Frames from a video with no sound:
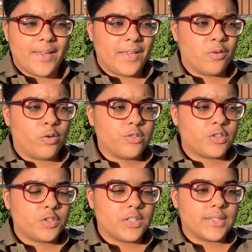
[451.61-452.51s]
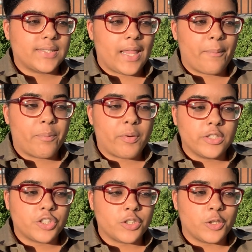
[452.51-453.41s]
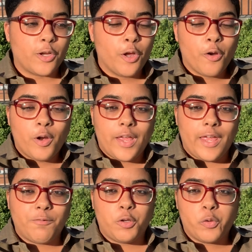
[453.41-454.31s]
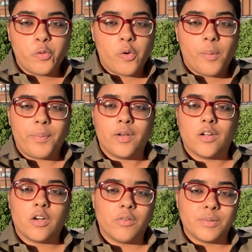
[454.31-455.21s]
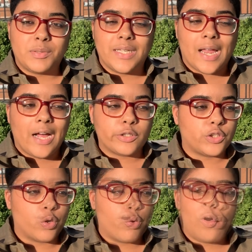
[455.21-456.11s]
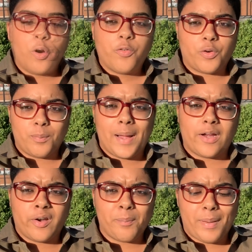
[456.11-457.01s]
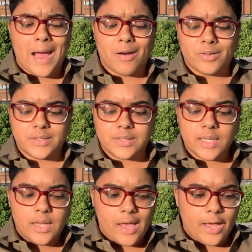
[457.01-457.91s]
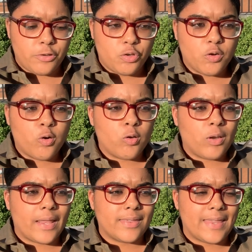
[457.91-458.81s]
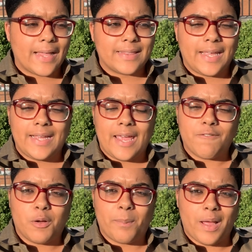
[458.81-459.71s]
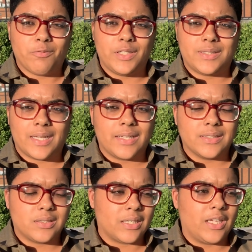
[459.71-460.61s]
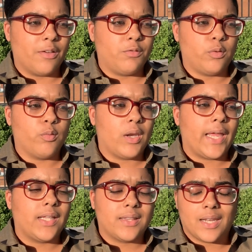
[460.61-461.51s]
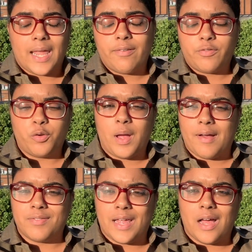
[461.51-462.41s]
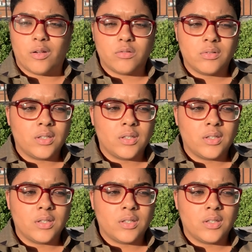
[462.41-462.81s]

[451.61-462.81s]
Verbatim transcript: And also just like pressure if you grew up in a Caribbean household or from migrant parents, and you know that they gave up everything to give you like the life you have now.